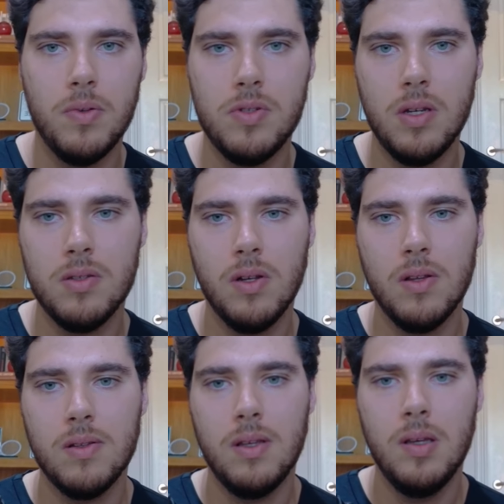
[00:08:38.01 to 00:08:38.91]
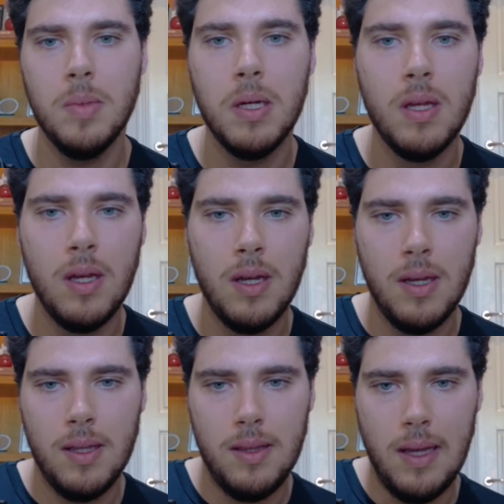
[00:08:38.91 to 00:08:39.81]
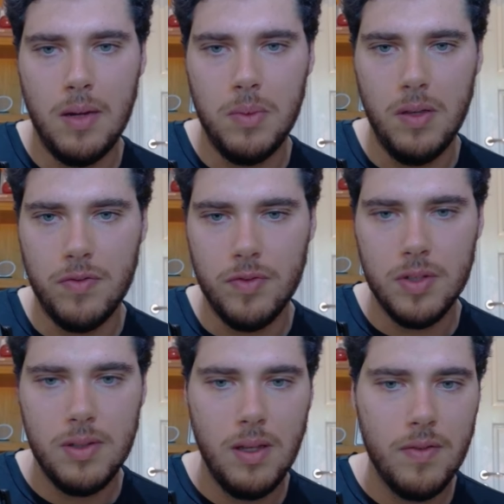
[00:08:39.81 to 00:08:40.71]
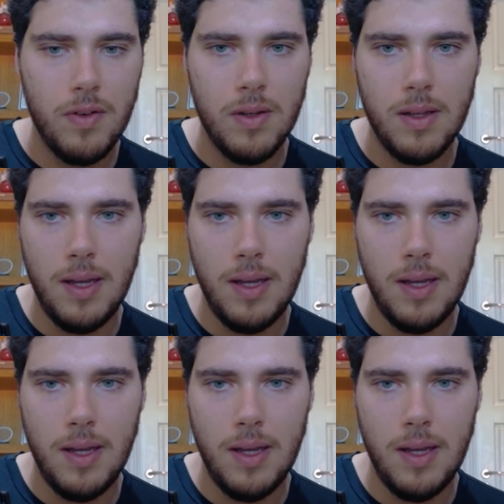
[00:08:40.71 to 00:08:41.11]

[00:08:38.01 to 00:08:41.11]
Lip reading: JSON schema that we've received,